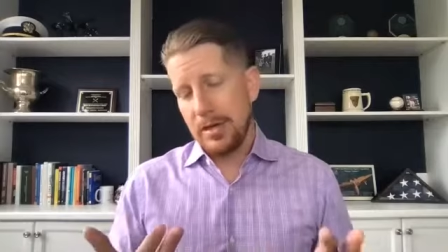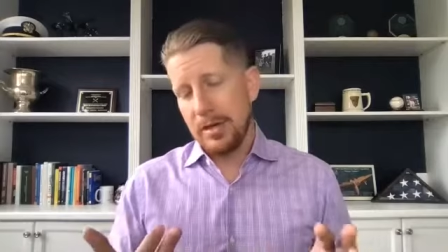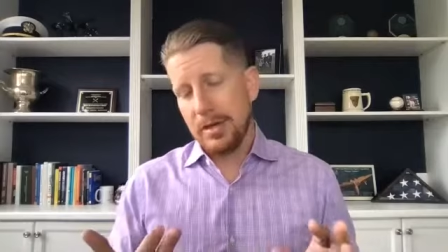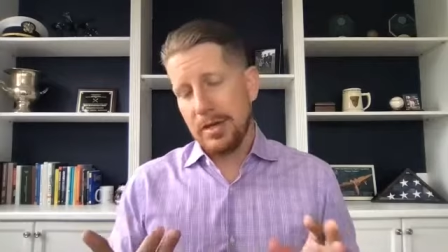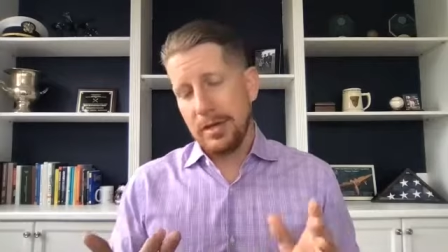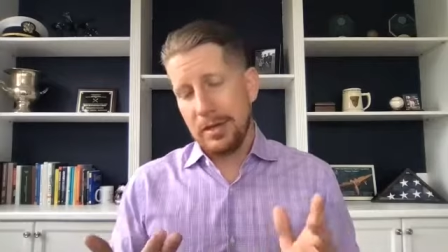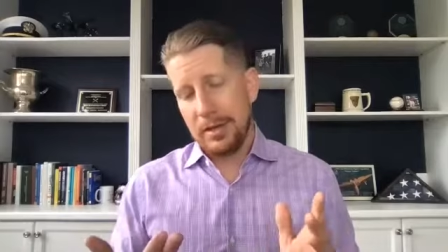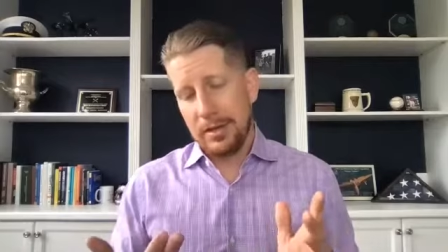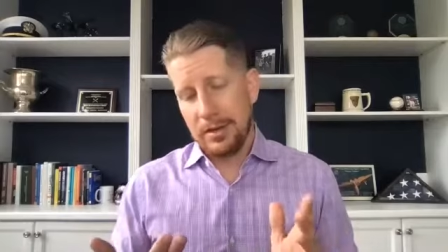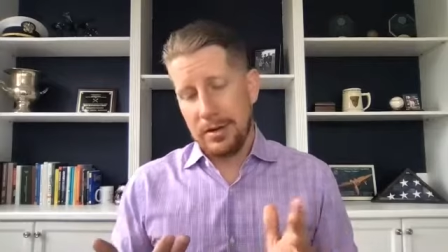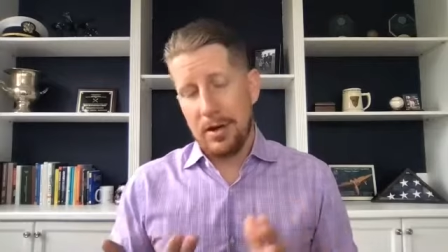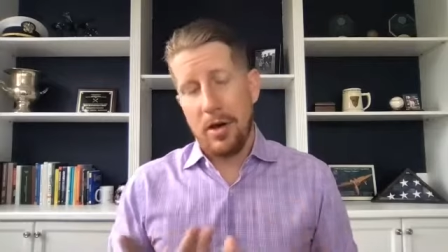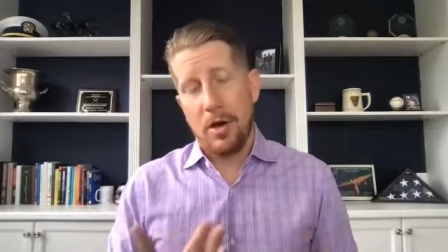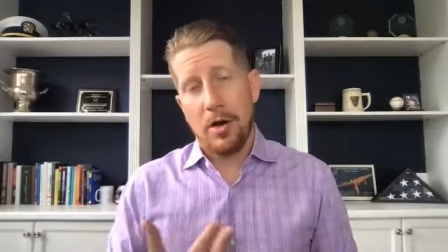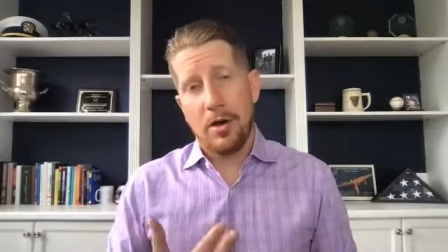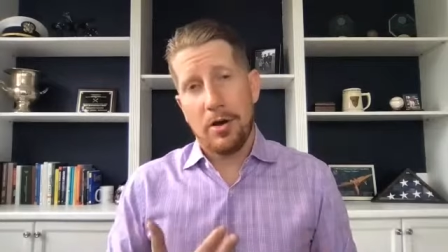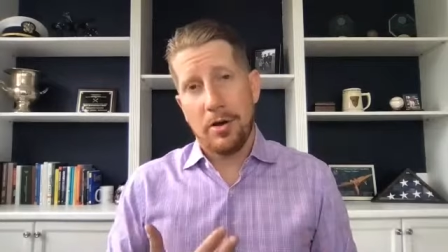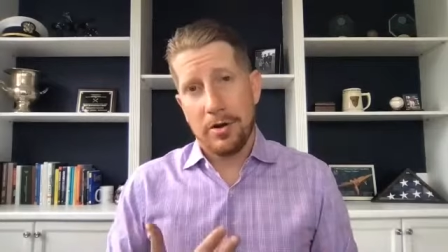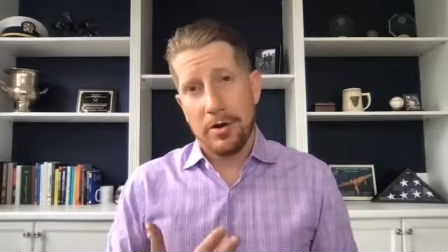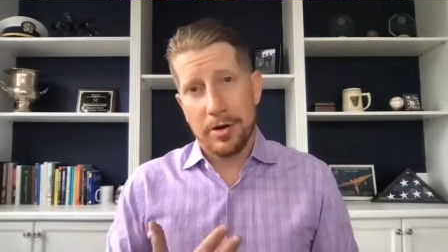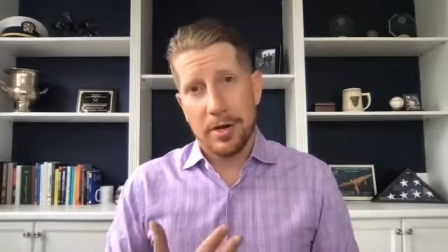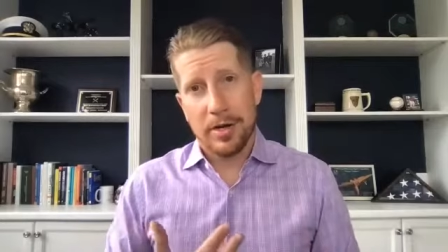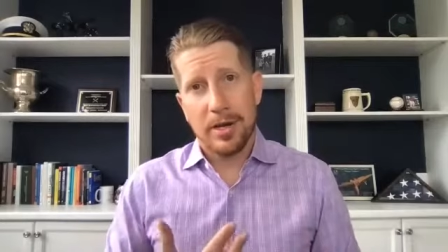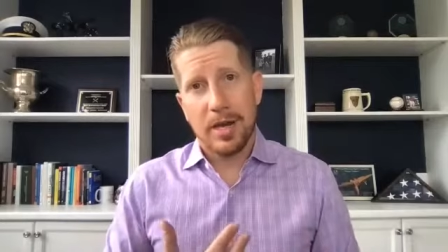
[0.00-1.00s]
in
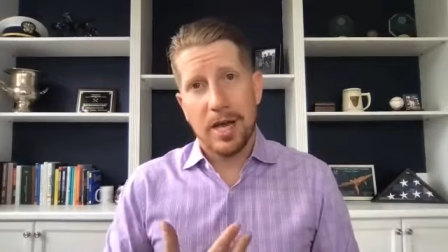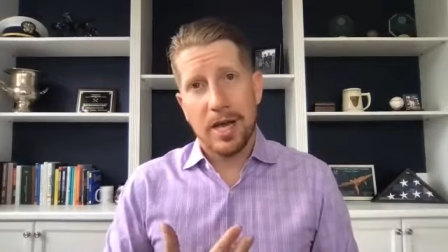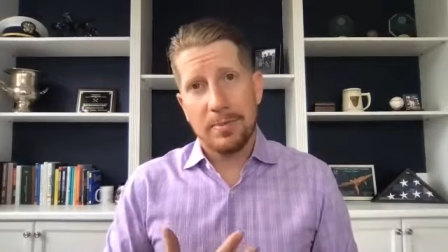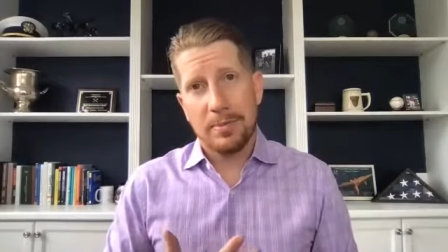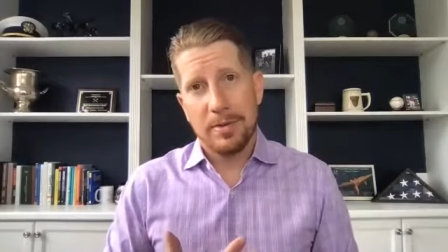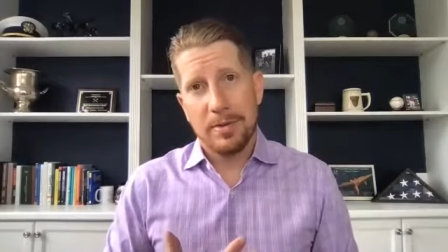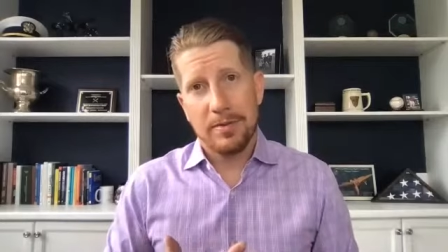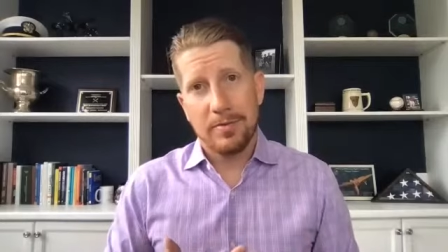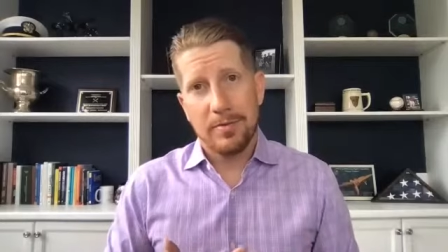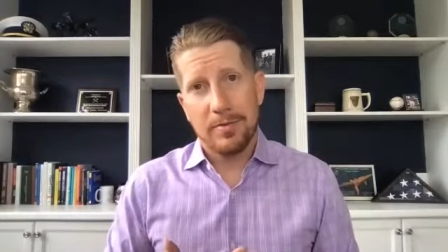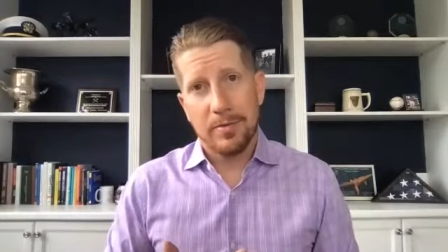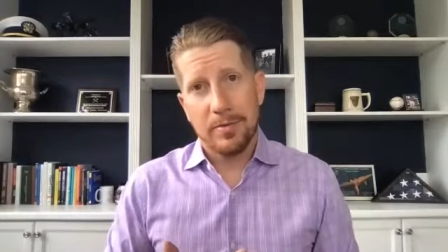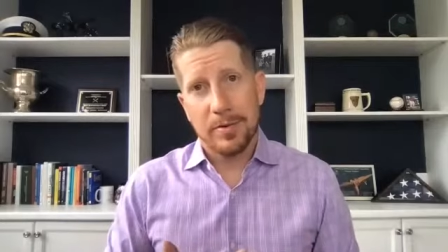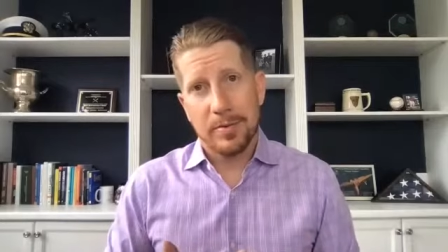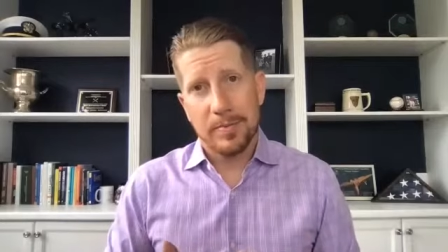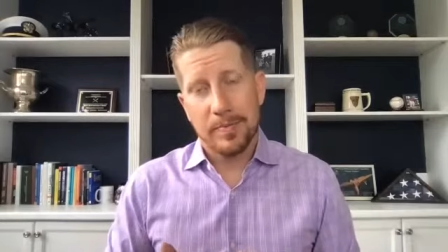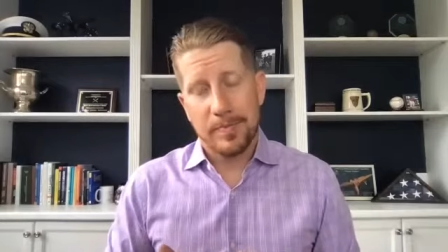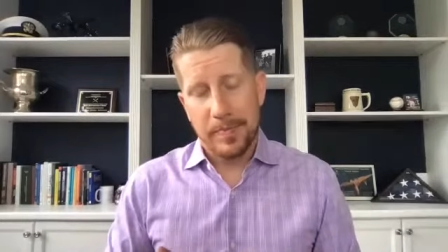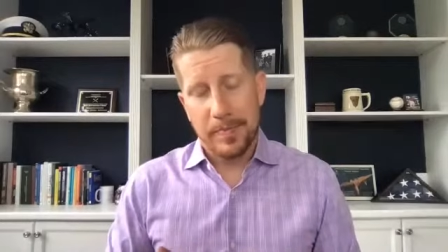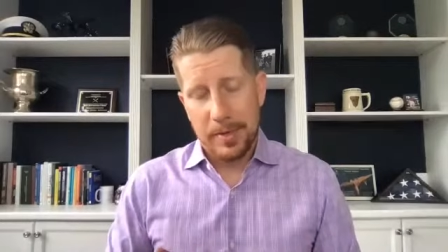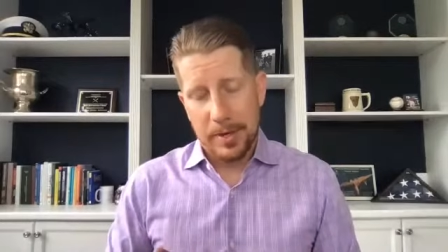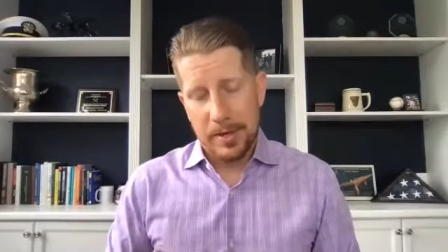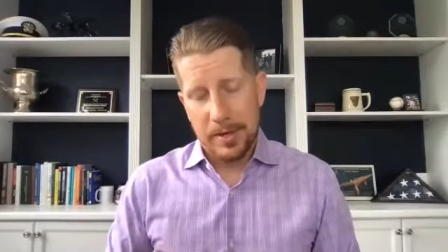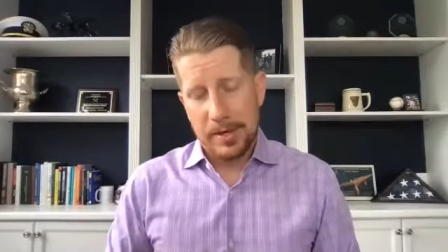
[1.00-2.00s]
hard copy form,